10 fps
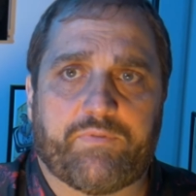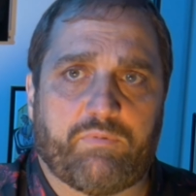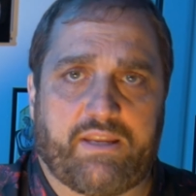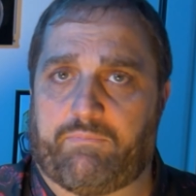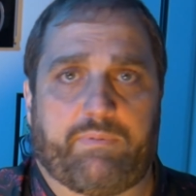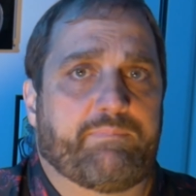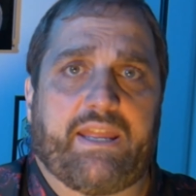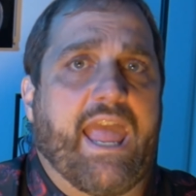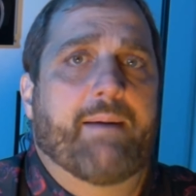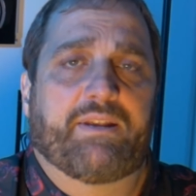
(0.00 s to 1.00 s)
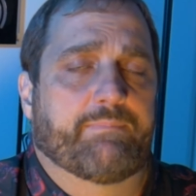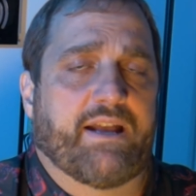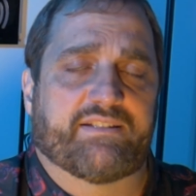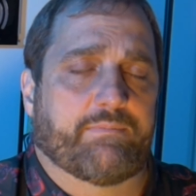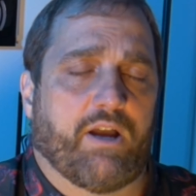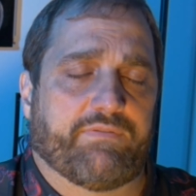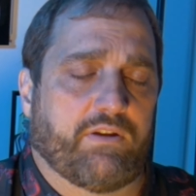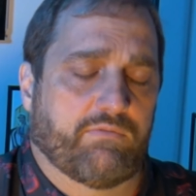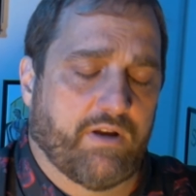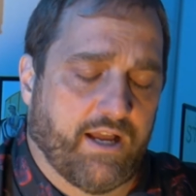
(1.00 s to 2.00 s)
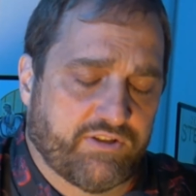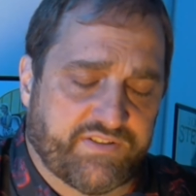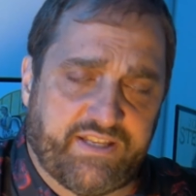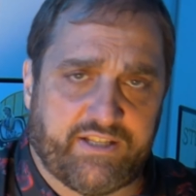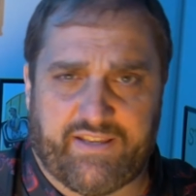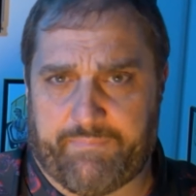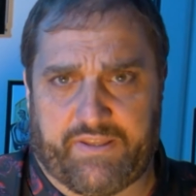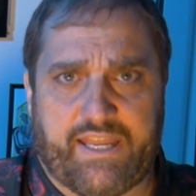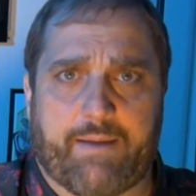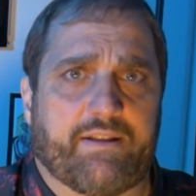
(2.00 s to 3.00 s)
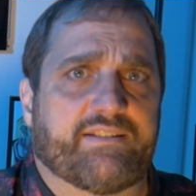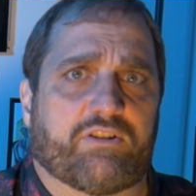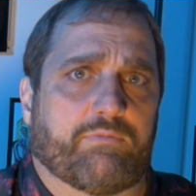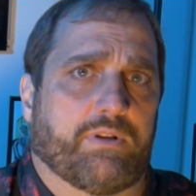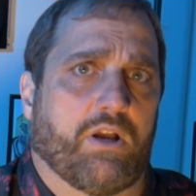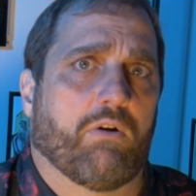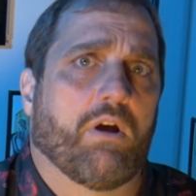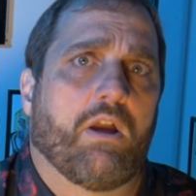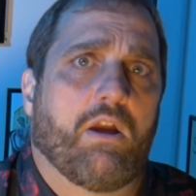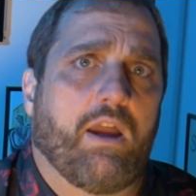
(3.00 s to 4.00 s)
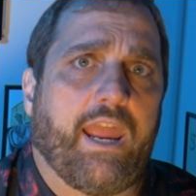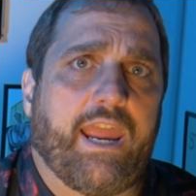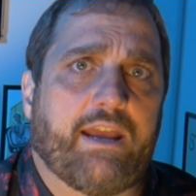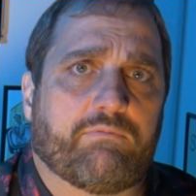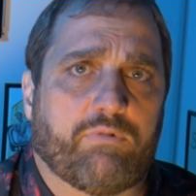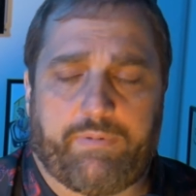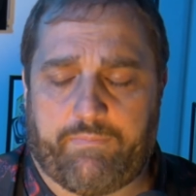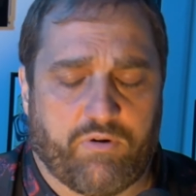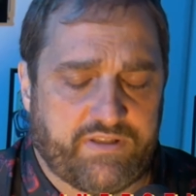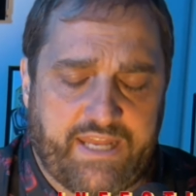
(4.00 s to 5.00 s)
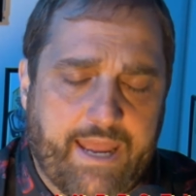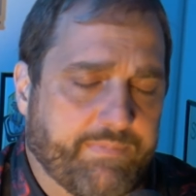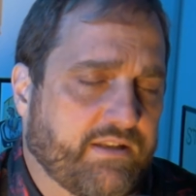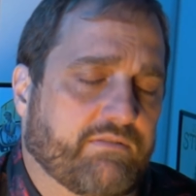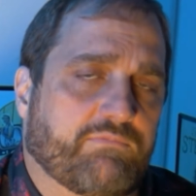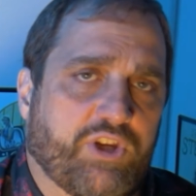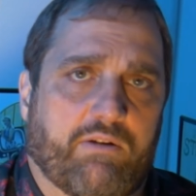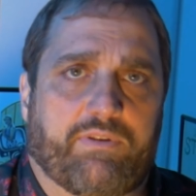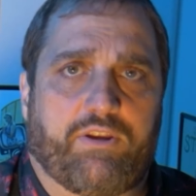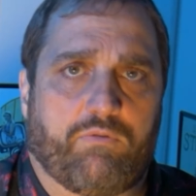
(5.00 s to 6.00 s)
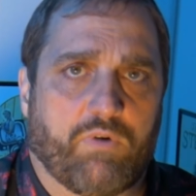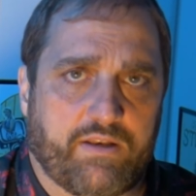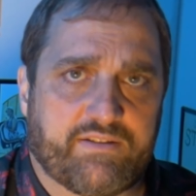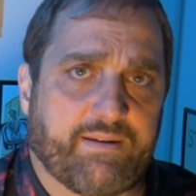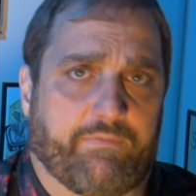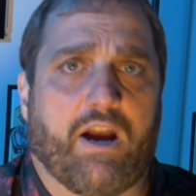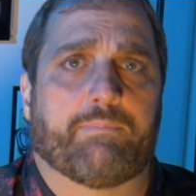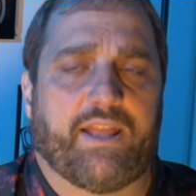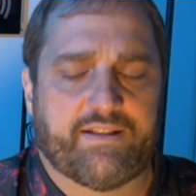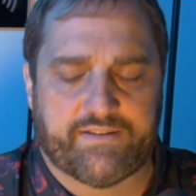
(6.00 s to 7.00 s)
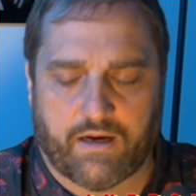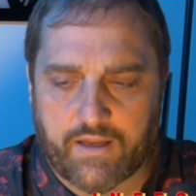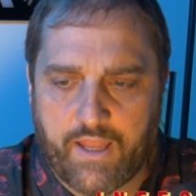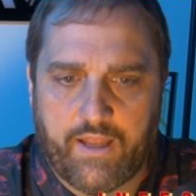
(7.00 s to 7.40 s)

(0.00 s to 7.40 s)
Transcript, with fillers: we would be happy to bounce them off you. Just hit us up in the comment section below and we'll be more than happy to share with you what some of our plans are.